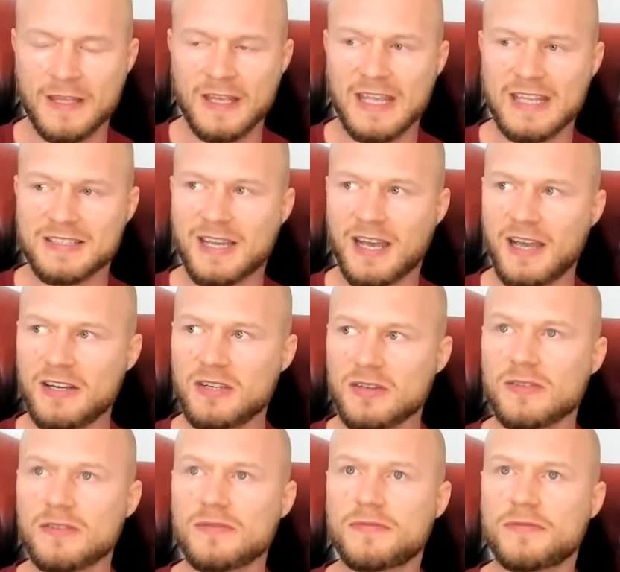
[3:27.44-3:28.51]
It's kind
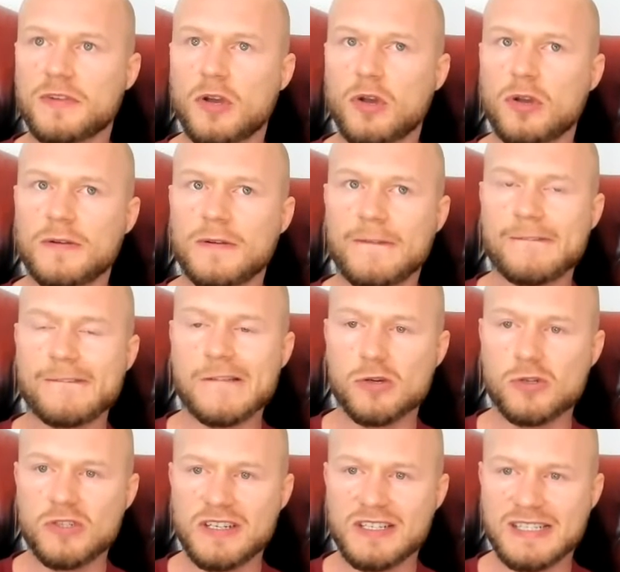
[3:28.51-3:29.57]
of
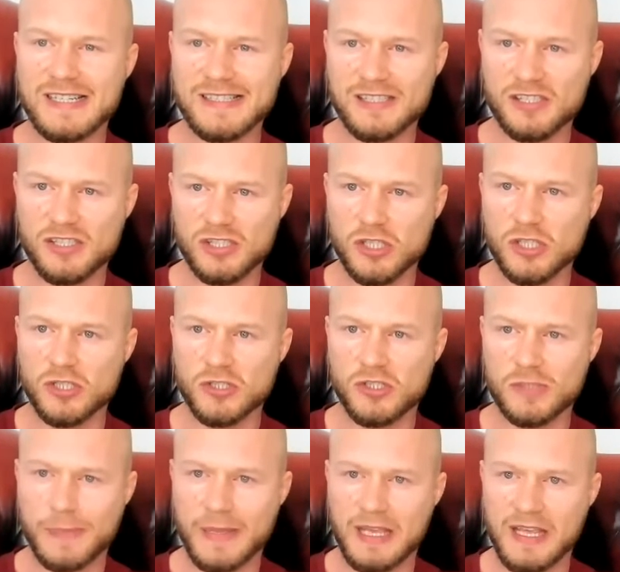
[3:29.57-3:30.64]

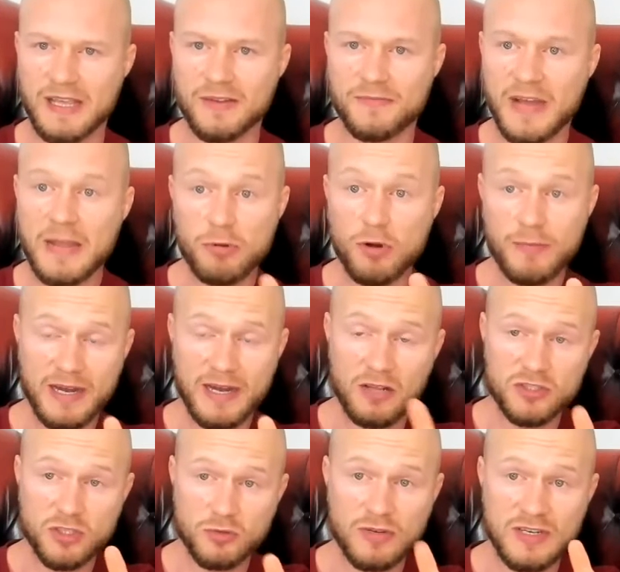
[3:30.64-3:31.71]
undiagnosed pain.
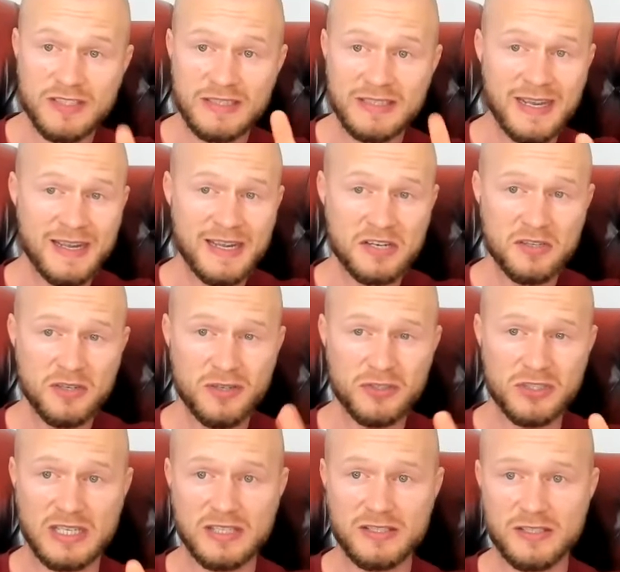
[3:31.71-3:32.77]
Fibromyalgia is a
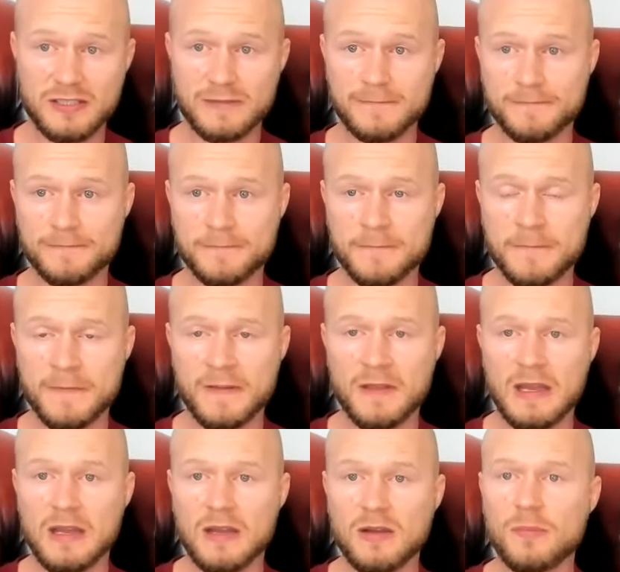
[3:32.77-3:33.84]
diagnosis,
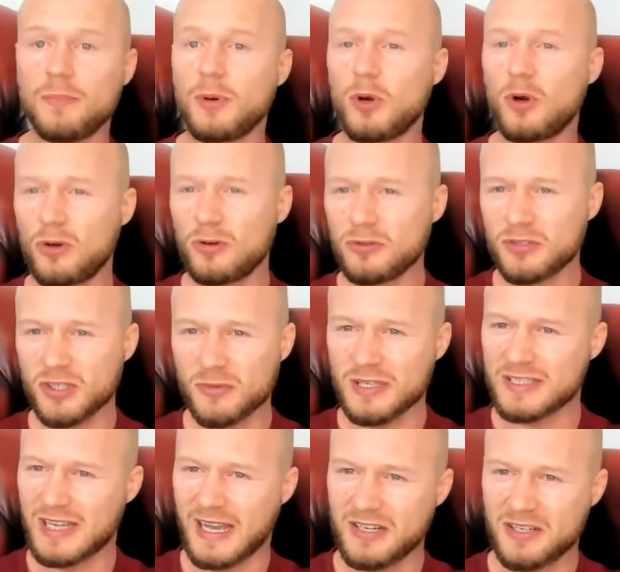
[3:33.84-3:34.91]
but also
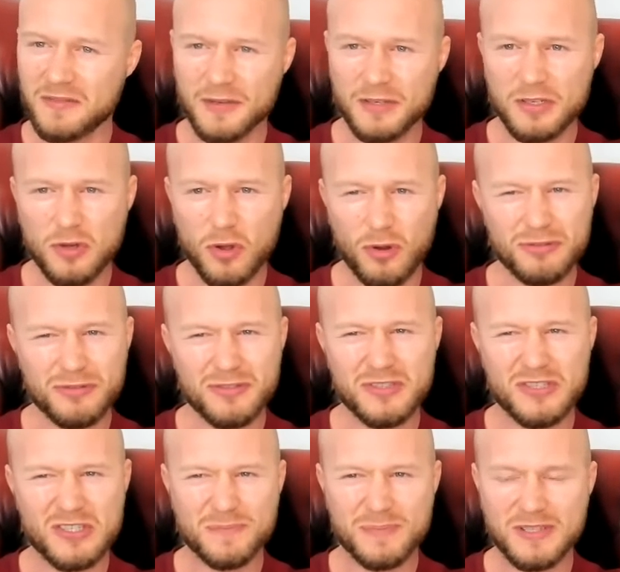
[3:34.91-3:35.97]
it's kind of a non
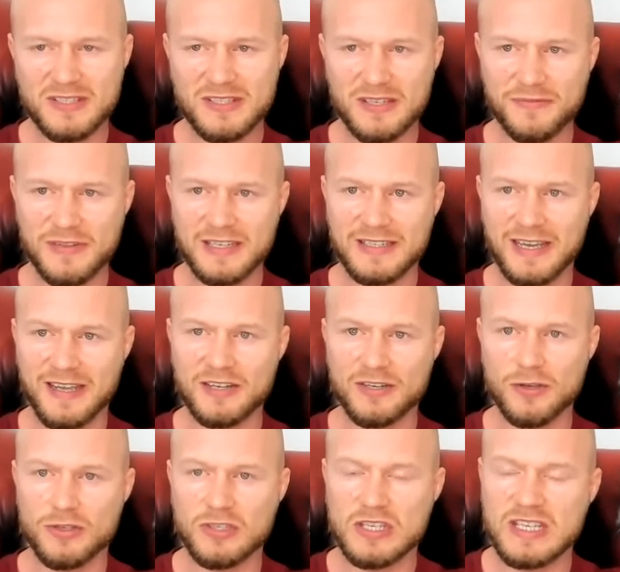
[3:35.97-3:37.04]
specific
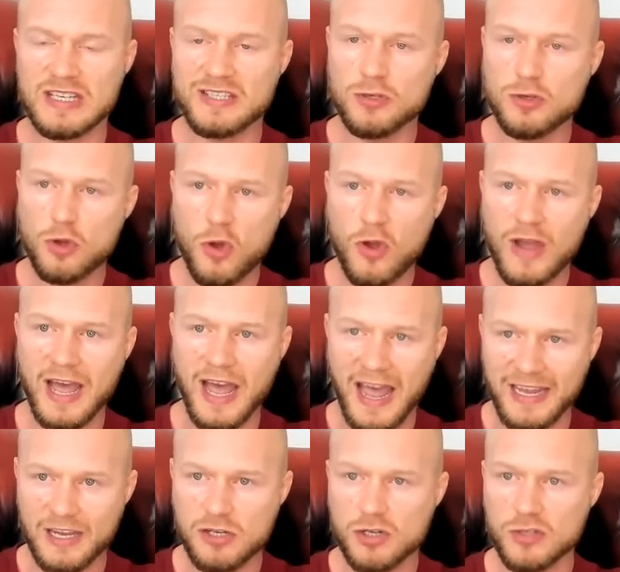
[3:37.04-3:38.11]
diagnosis. It's not
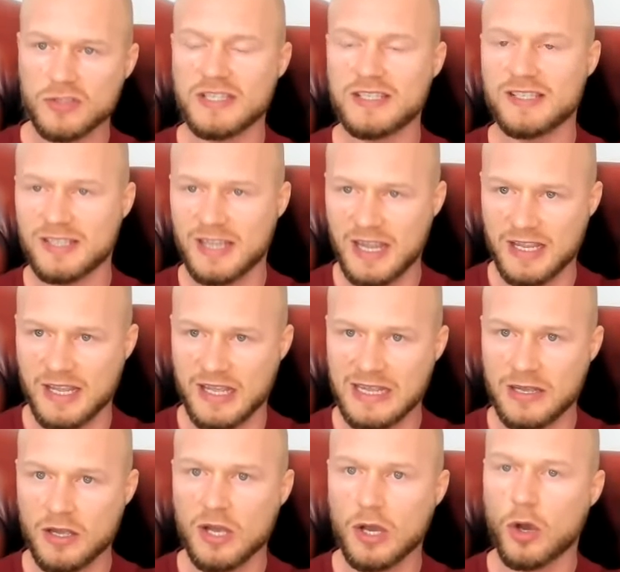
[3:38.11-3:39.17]
actually
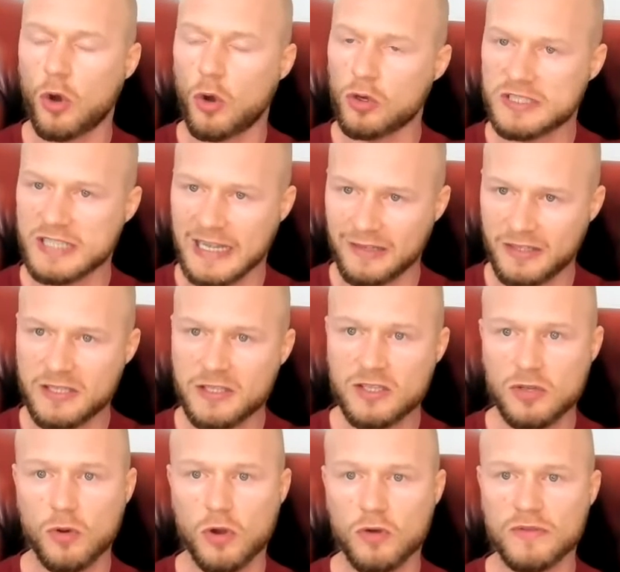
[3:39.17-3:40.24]
saying or telling
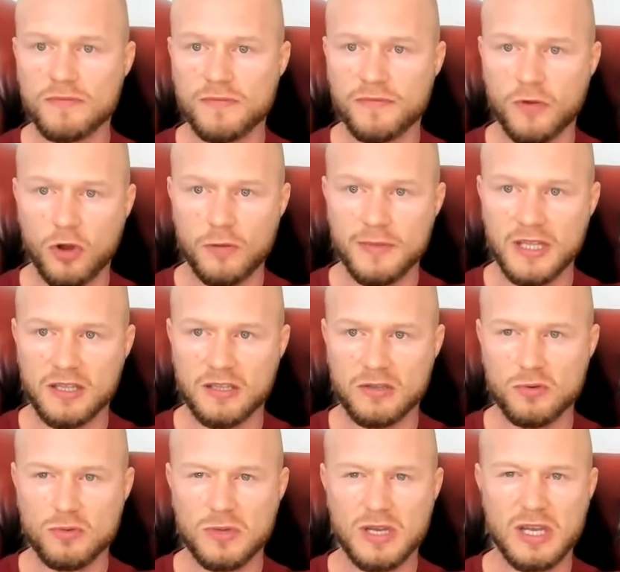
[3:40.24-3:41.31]
you or informing
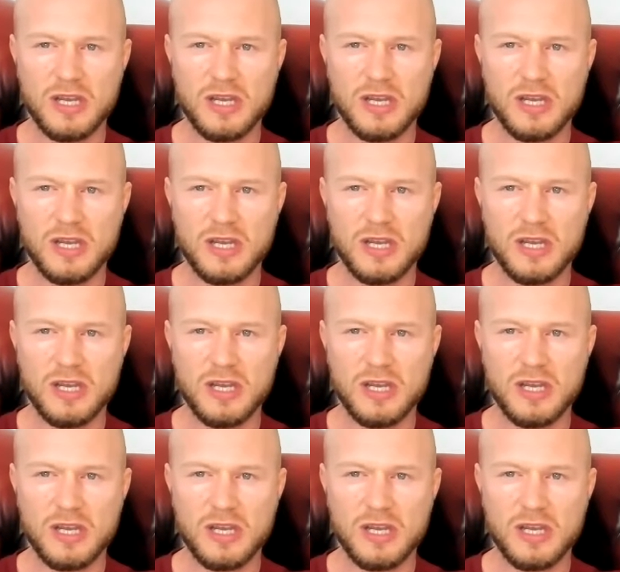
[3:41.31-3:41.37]
you